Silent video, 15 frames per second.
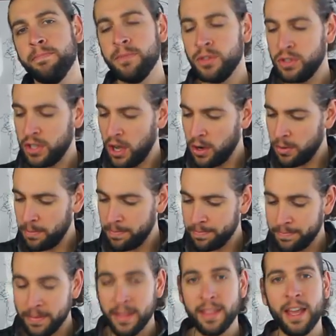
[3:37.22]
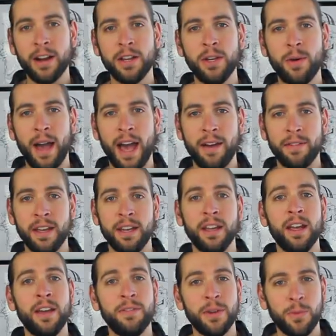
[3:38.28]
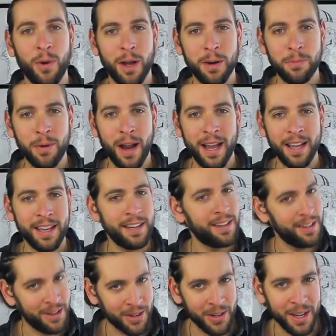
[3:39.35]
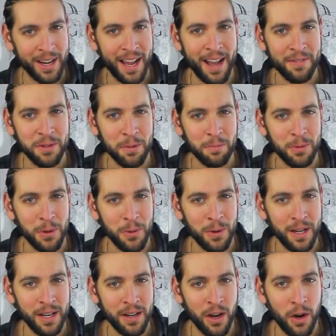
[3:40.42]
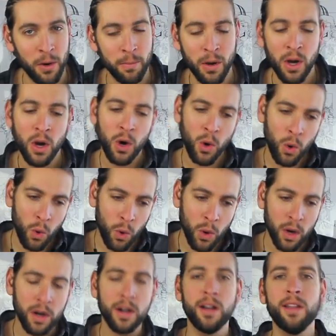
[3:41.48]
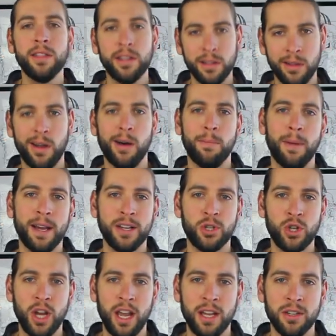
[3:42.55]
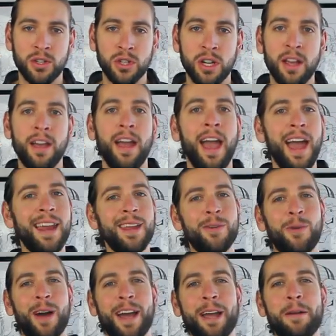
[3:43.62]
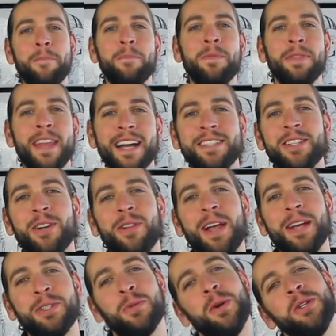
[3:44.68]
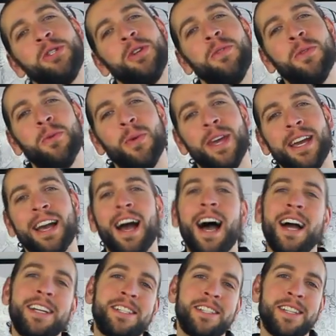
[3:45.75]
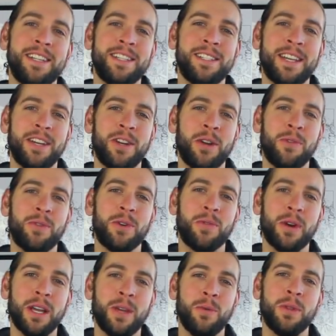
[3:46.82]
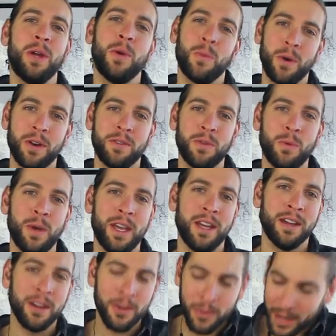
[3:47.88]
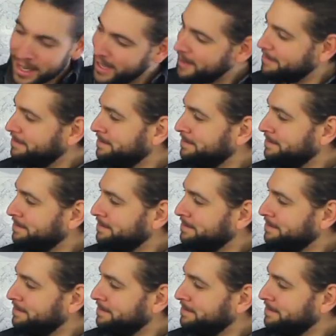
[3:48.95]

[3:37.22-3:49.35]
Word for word: So there you have it. If you want to brag it, you're going to have to brew it at home, or the law might change. Anyway, that's our last question of the week. I just need to send it over to Ricky with our word of the week. Ricky?